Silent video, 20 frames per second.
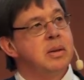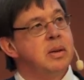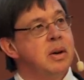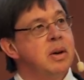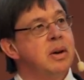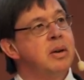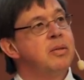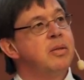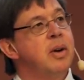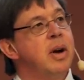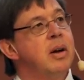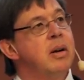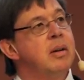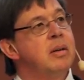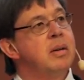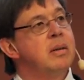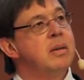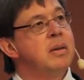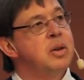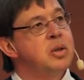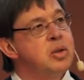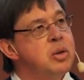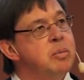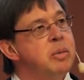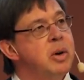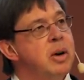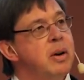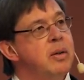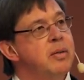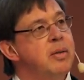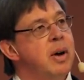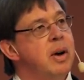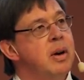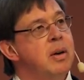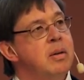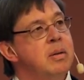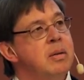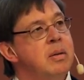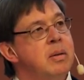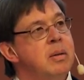you're going to fail. Assume you're going to fail.